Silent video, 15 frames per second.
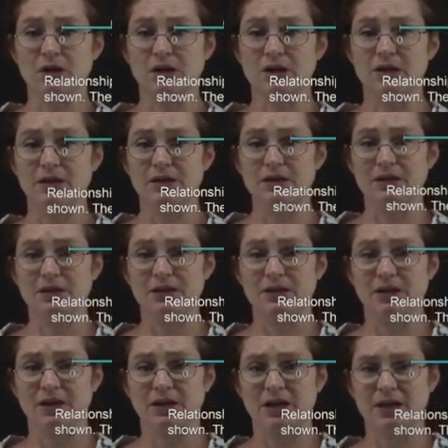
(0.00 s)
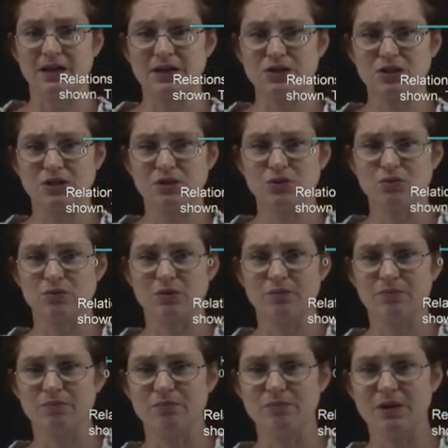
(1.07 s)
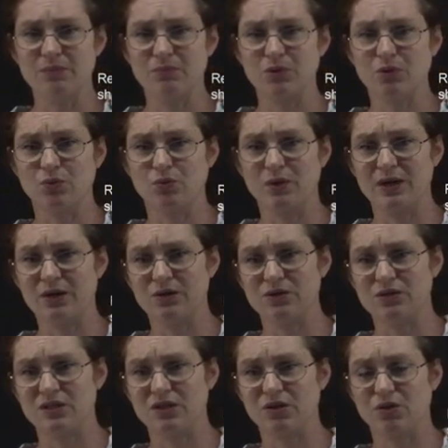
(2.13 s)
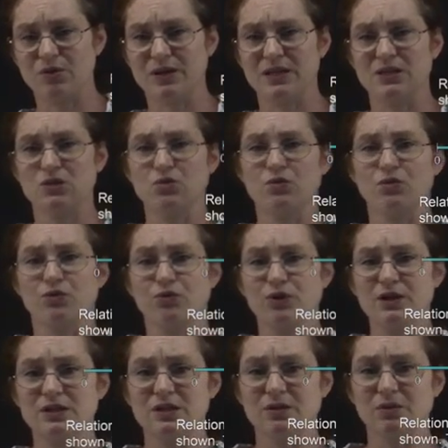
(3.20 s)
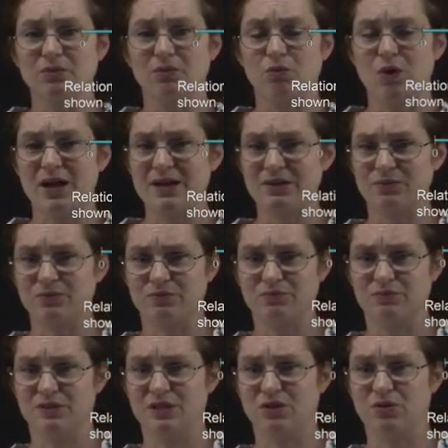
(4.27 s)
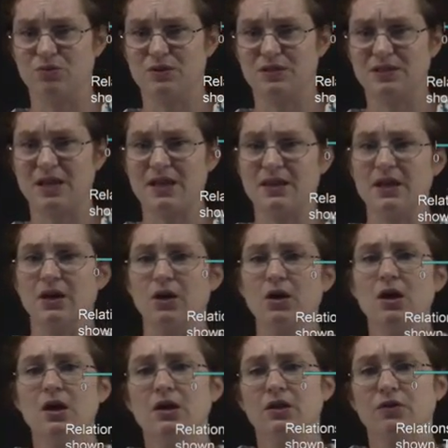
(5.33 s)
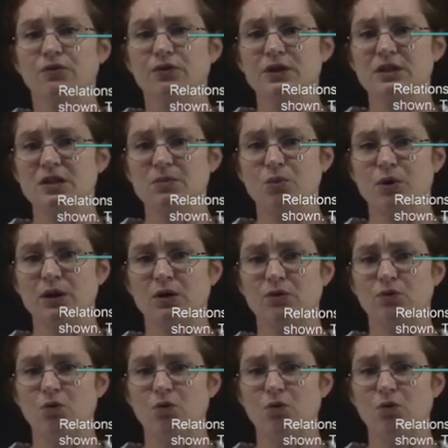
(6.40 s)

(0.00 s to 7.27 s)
uh, I, I, actually don't remember where zero is, the freezing, why zero was set there. The freezing point of